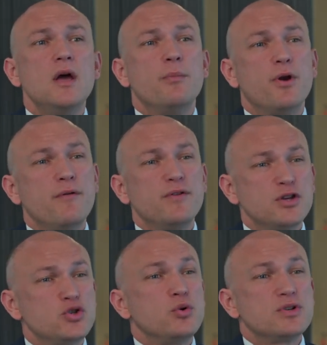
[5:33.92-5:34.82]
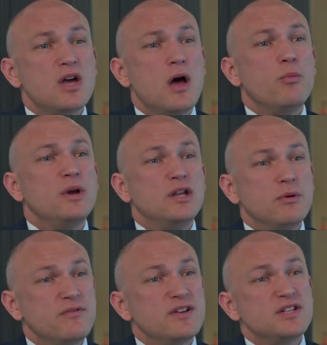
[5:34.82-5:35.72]
But over the short term, we
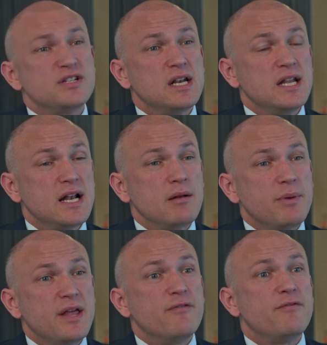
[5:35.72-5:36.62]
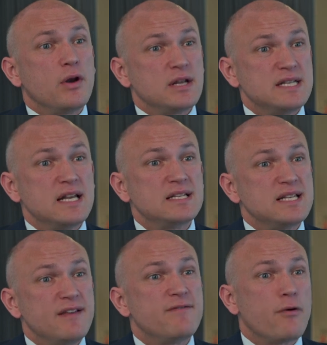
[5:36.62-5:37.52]
do envisage a little bit of
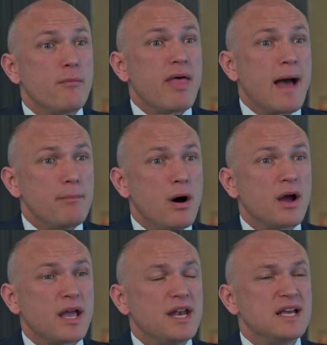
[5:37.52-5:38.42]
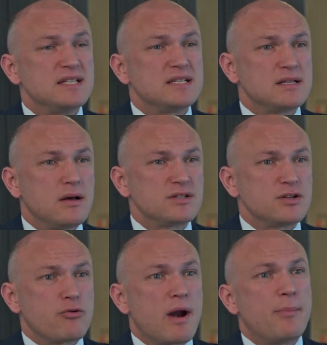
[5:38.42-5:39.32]
volatility from that market as it starts
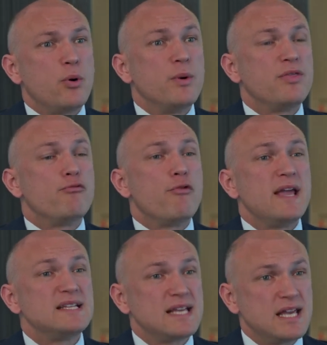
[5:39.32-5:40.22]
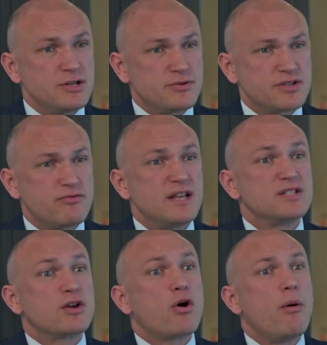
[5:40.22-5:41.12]
to grapple with raising interest rates
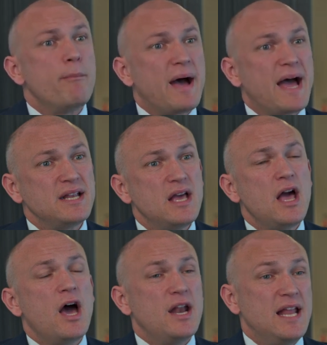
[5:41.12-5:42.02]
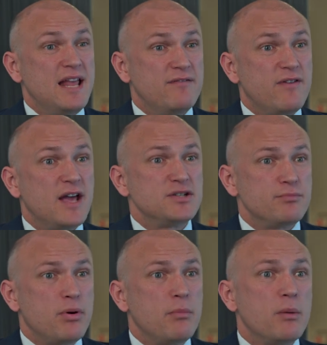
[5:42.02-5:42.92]
to combat an
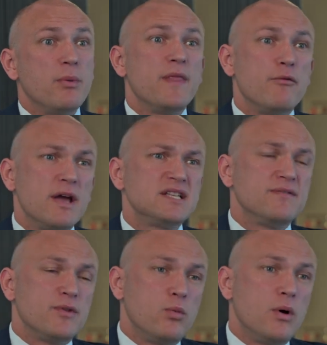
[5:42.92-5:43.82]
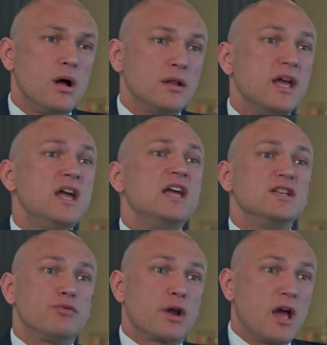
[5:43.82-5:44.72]
inflation problem when the rest of the world
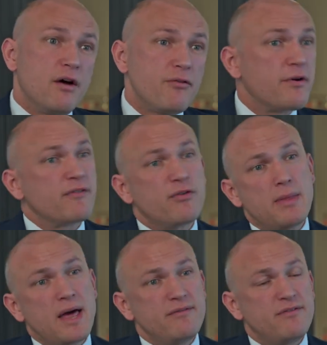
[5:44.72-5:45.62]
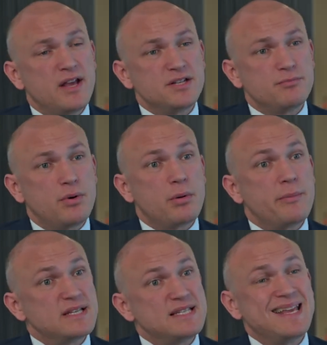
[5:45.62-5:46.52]
is recovering from that inflation
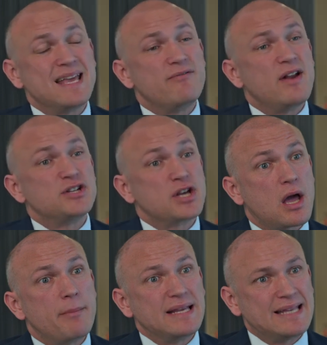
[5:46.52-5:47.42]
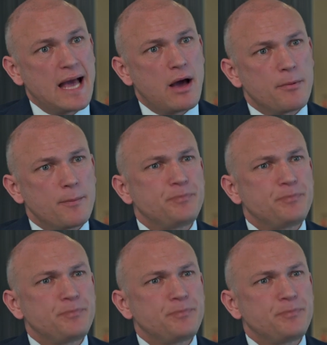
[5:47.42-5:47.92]
problem and seeing inflation coming down,